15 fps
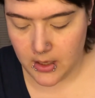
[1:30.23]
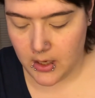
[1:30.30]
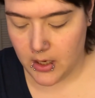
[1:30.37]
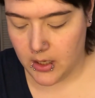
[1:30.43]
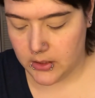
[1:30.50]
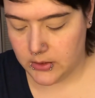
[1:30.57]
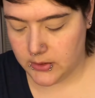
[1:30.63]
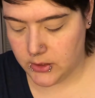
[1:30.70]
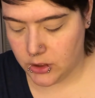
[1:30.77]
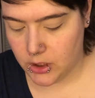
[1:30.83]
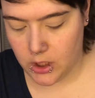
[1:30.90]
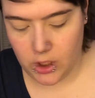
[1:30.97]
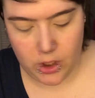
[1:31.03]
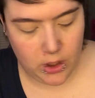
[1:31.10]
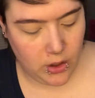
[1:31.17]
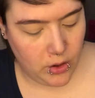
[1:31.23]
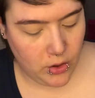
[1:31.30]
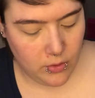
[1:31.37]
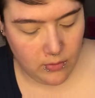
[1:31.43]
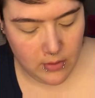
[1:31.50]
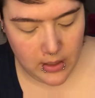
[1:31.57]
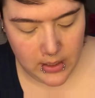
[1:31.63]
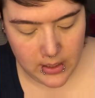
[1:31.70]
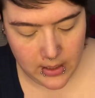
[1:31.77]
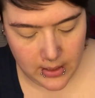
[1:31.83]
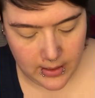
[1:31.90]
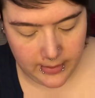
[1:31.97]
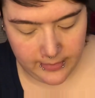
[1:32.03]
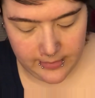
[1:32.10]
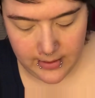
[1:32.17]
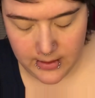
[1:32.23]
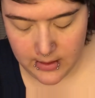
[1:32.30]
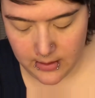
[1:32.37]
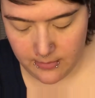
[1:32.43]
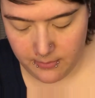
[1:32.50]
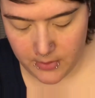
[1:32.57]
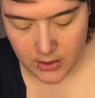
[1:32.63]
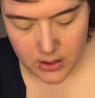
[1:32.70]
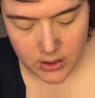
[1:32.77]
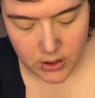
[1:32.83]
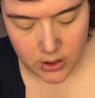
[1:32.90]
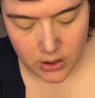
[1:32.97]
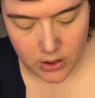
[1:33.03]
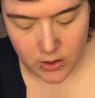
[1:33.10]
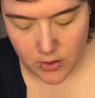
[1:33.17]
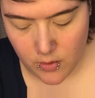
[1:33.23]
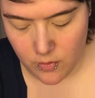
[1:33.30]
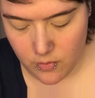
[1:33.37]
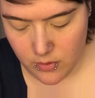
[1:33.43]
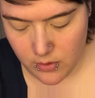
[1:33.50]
So I think I'm going to go